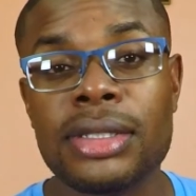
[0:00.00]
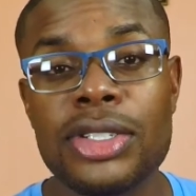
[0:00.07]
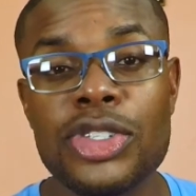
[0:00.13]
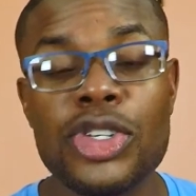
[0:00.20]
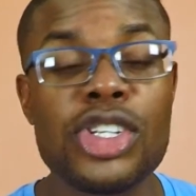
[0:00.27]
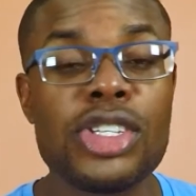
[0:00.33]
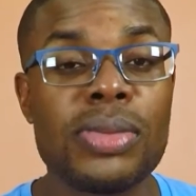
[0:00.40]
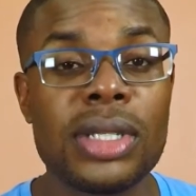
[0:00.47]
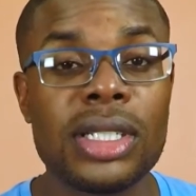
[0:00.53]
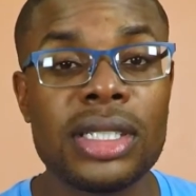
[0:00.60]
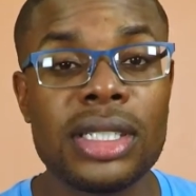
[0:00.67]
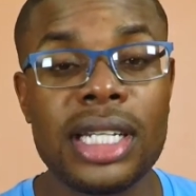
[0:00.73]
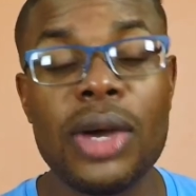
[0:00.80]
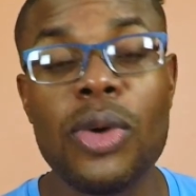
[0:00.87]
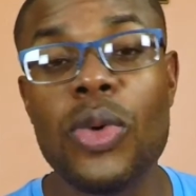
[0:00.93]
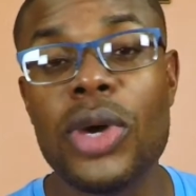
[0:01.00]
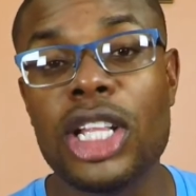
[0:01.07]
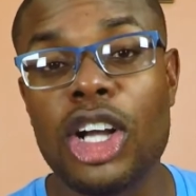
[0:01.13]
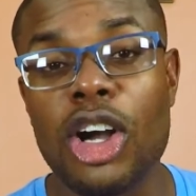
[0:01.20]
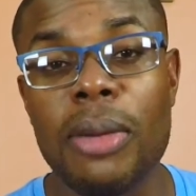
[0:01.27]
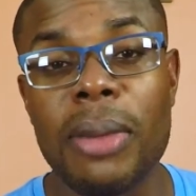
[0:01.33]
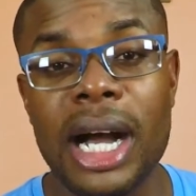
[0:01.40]
Trust me, they
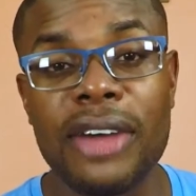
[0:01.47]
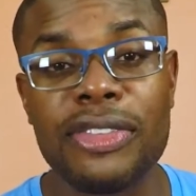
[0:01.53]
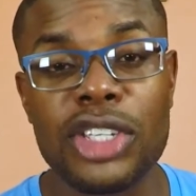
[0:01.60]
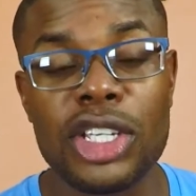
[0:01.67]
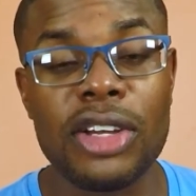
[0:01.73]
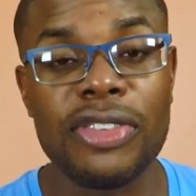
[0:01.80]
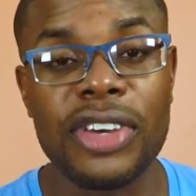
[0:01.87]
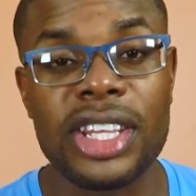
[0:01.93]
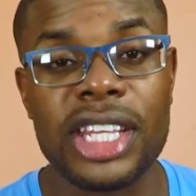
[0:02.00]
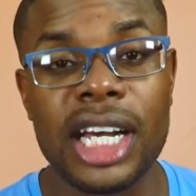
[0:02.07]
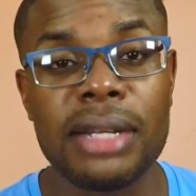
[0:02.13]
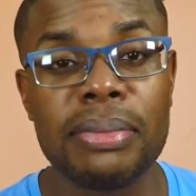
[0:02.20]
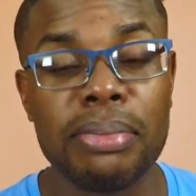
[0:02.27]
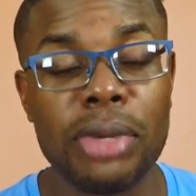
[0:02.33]
will come after you for that.